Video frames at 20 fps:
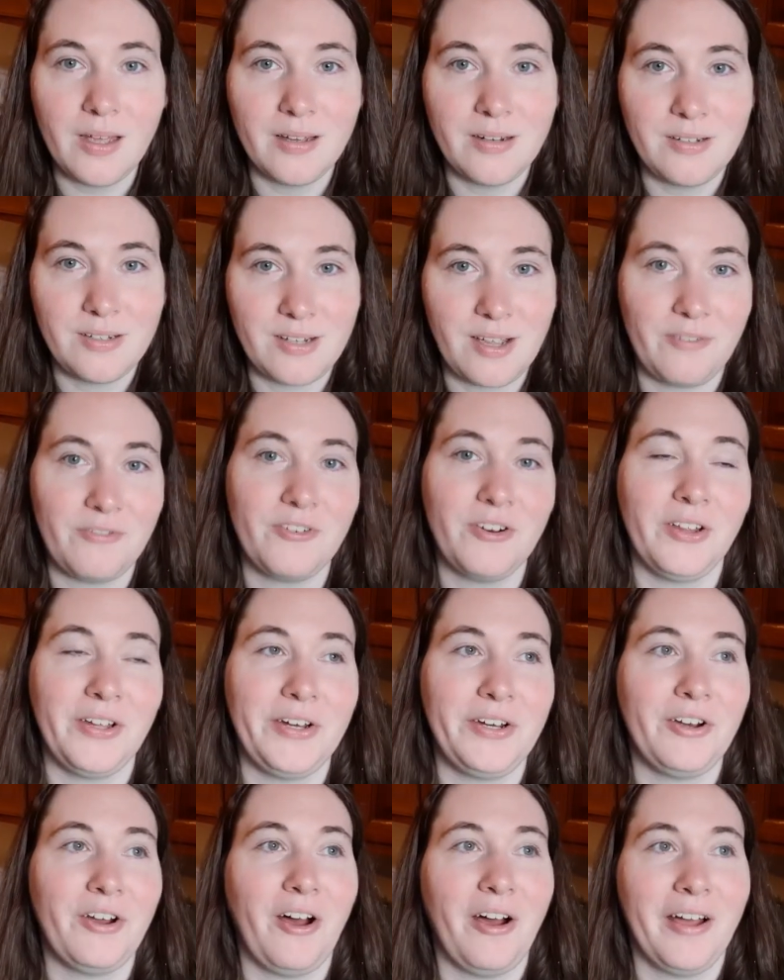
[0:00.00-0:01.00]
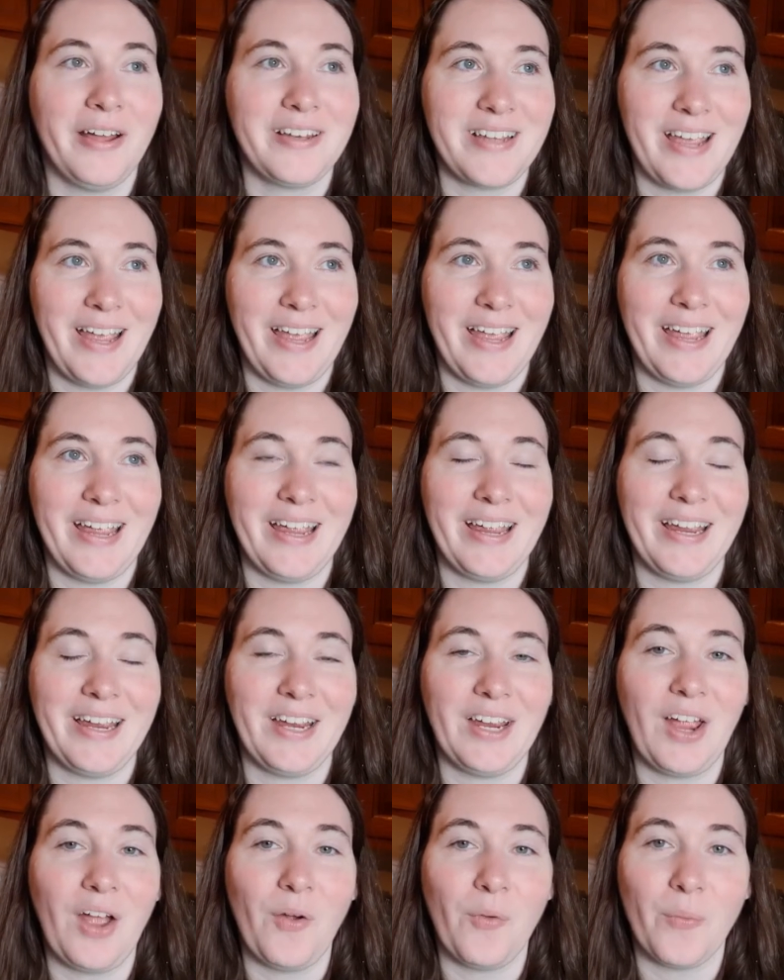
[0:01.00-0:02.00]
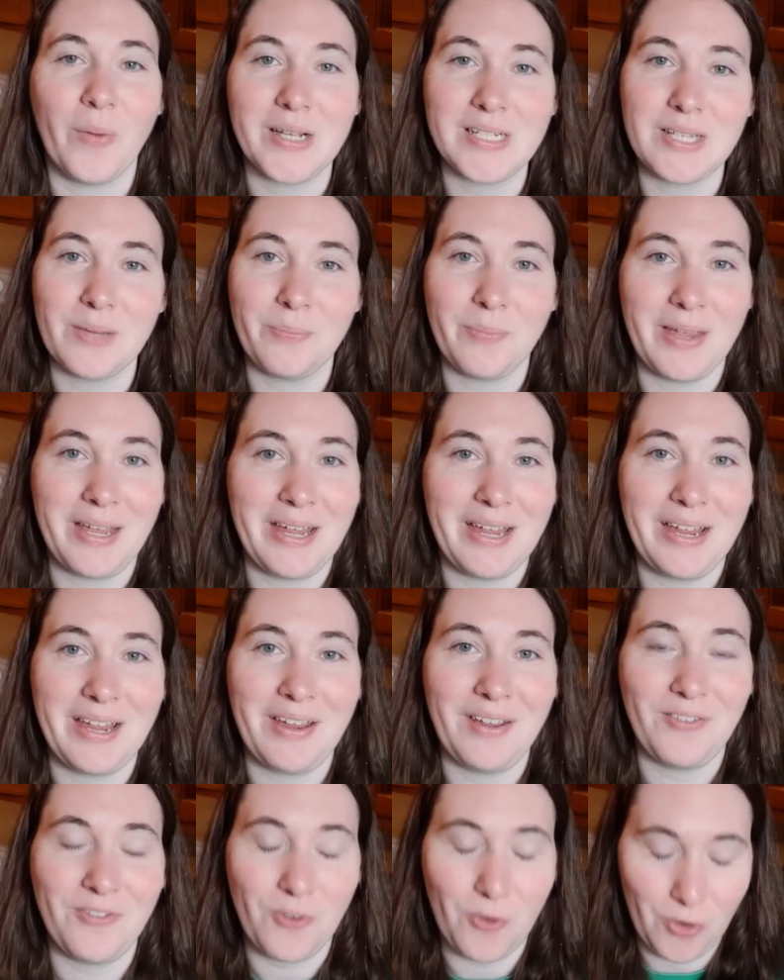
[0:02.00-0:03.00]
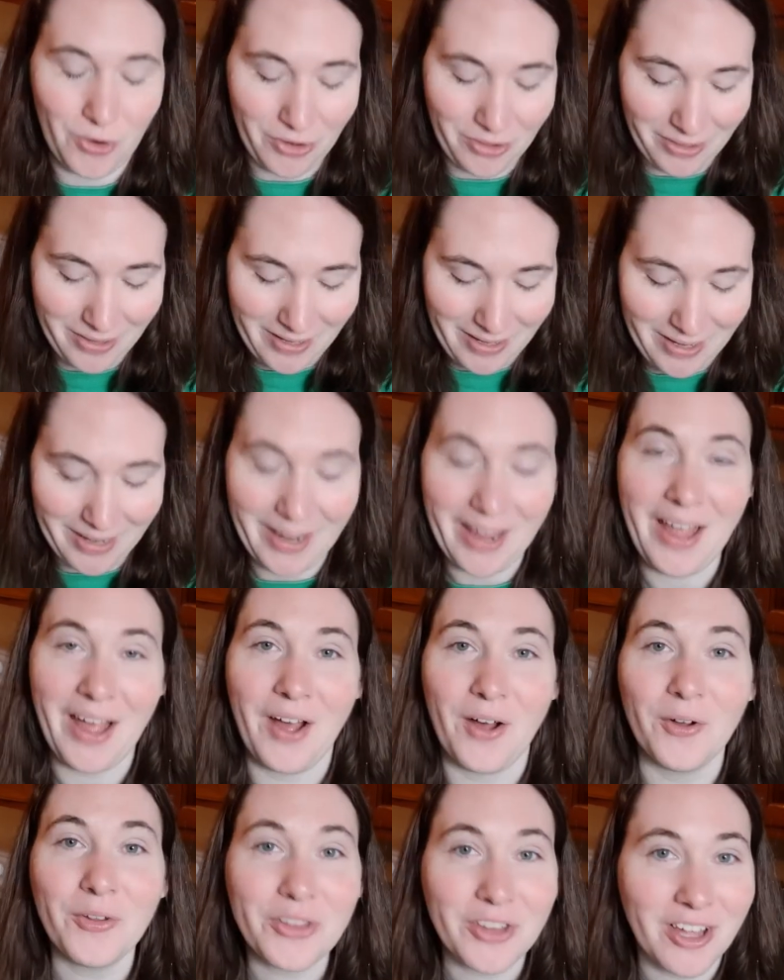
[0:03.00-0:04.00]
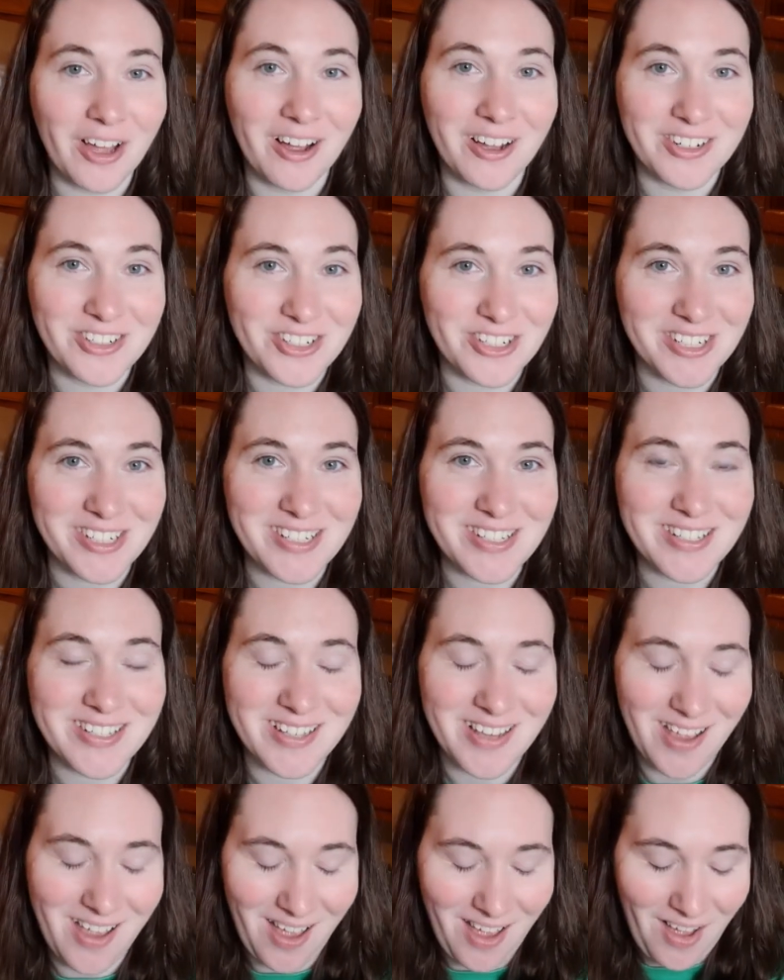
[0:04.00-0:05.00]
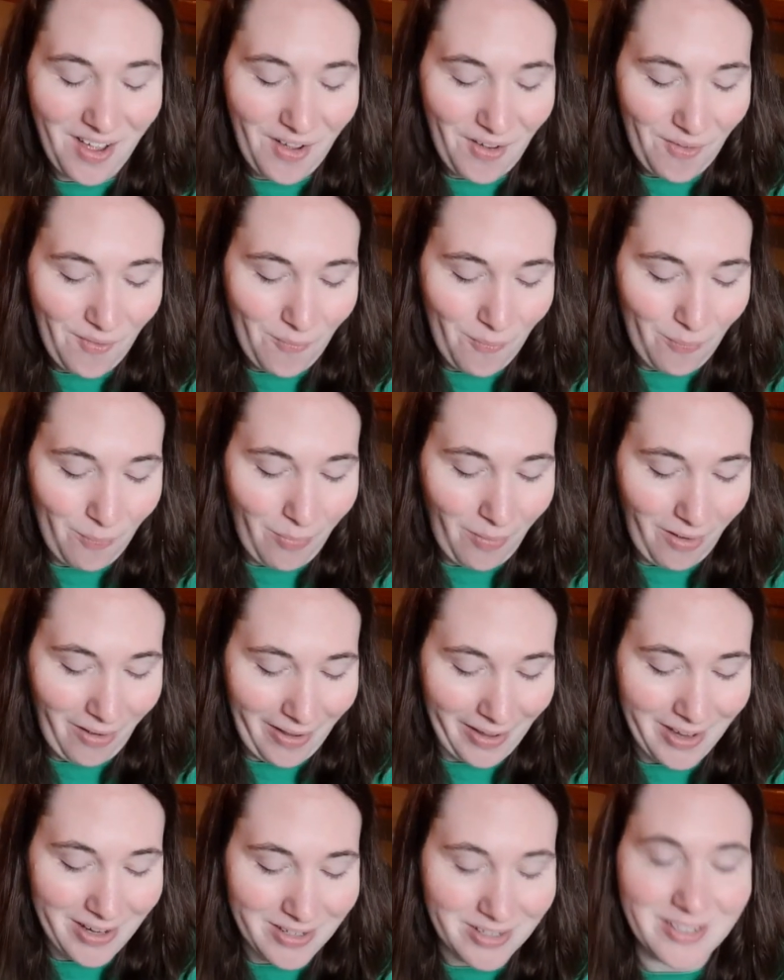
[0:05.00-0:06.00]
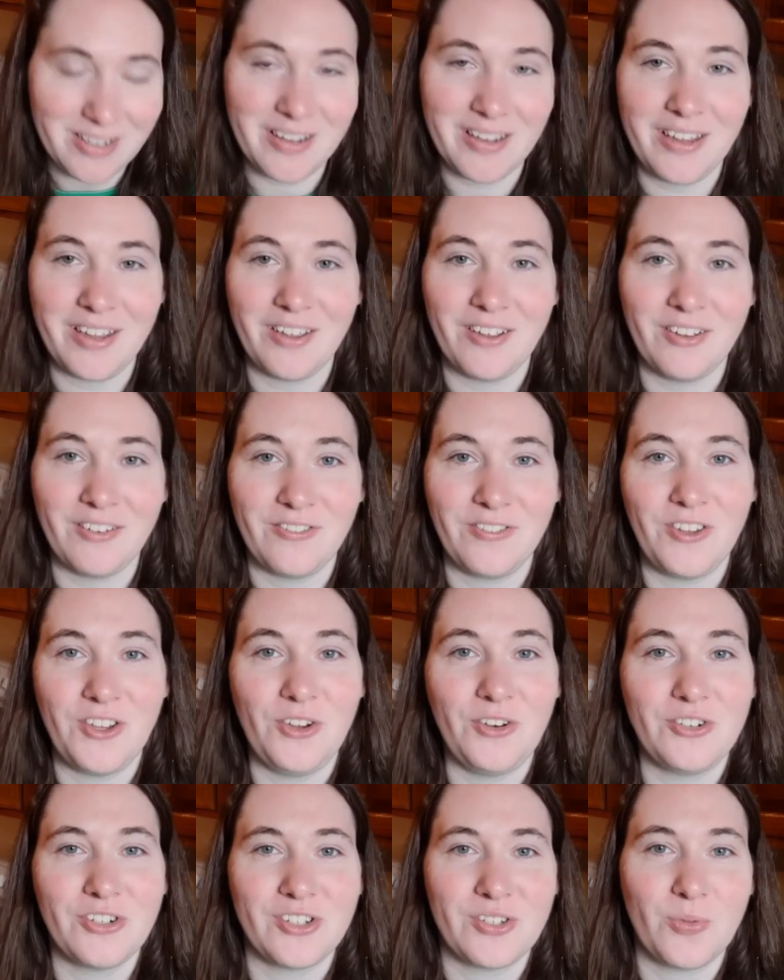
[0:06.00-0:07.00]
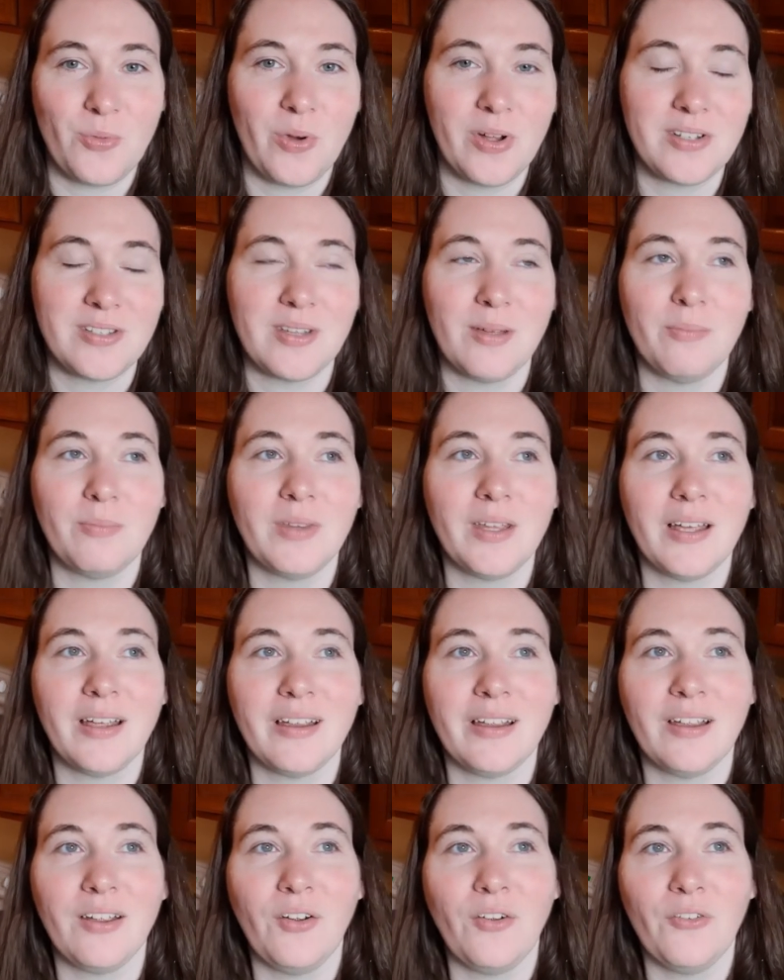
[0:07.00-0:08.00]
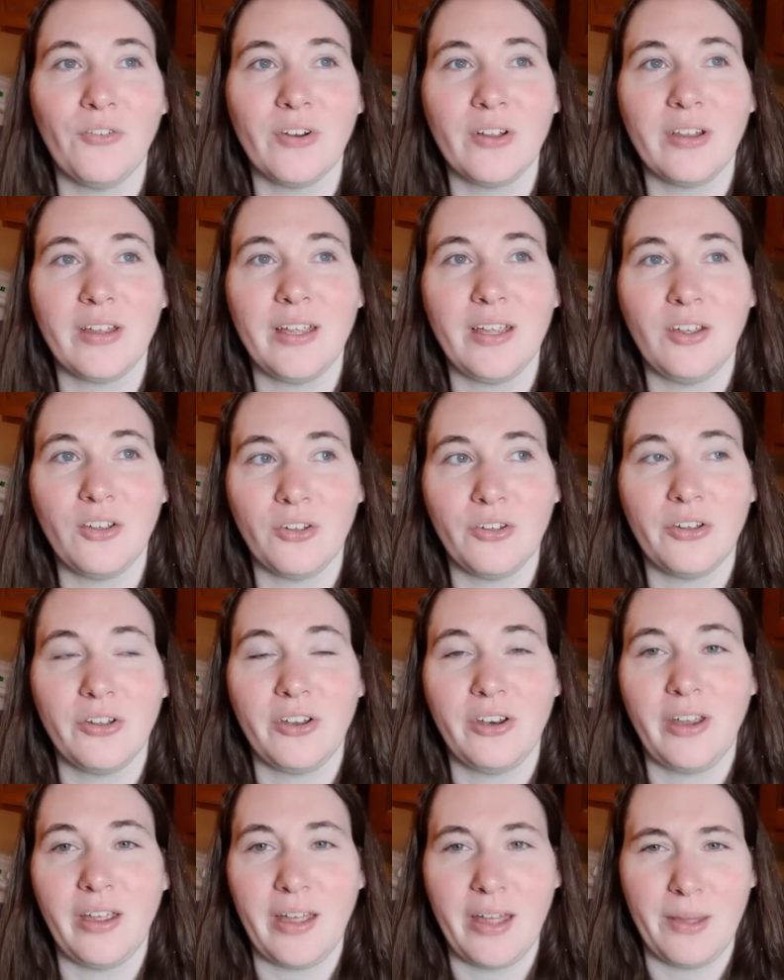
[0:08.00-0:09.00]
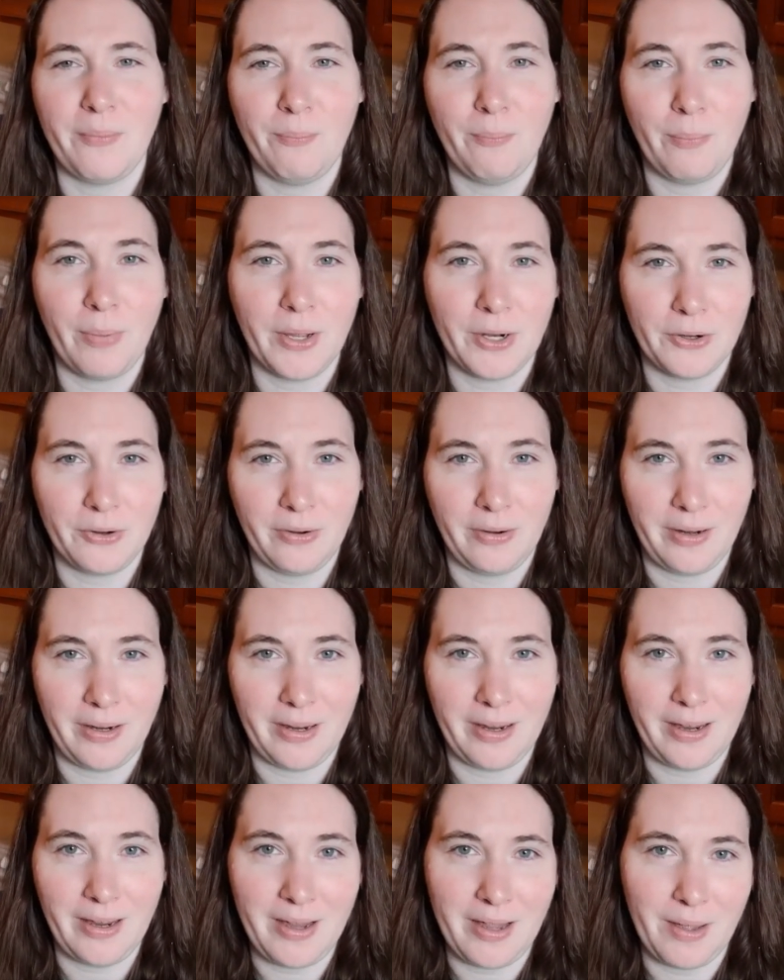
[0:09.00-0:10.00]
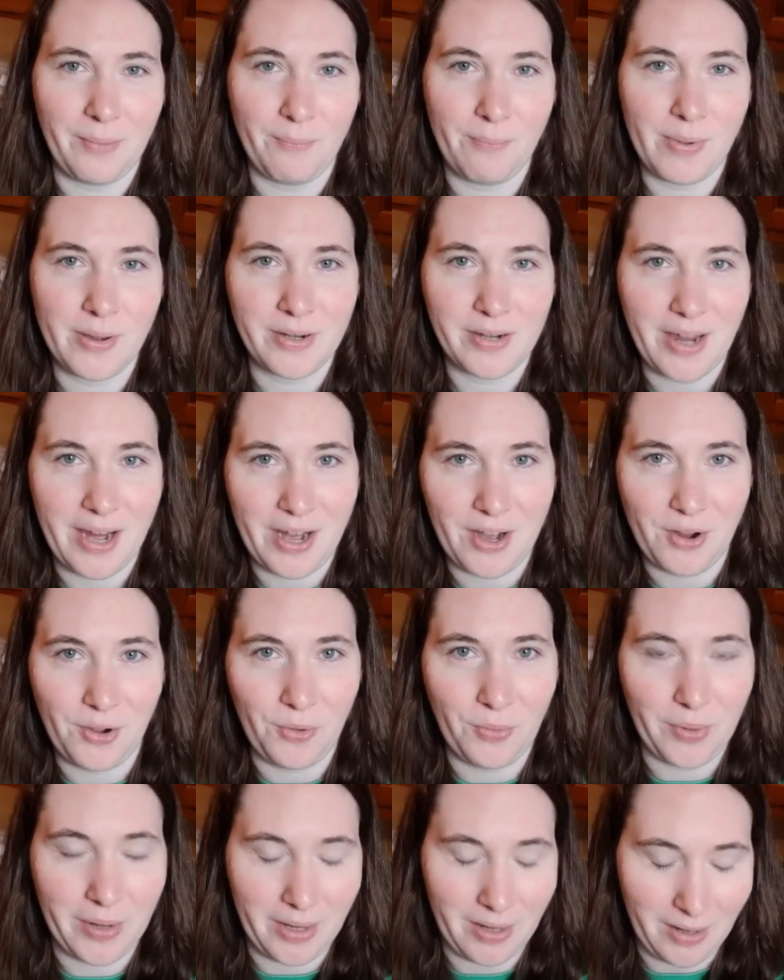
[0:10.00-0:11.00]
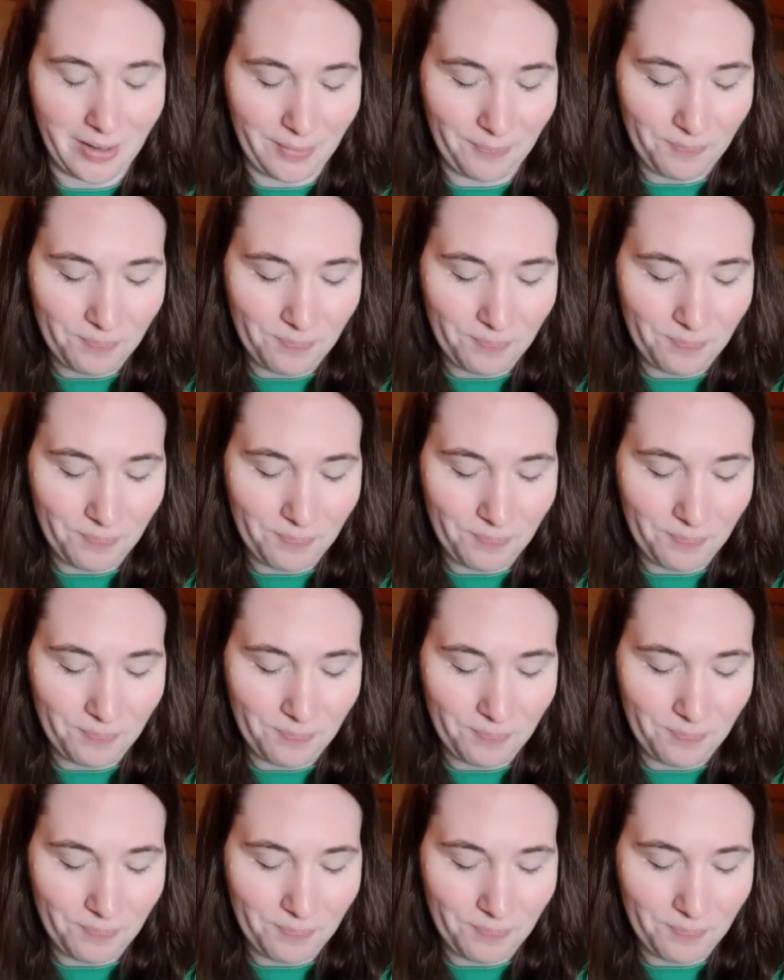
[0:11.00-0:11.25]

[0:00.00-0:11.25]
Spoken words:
Definitely not a recipe for the health conscious, but if you just want something really good and buttery and potatoey,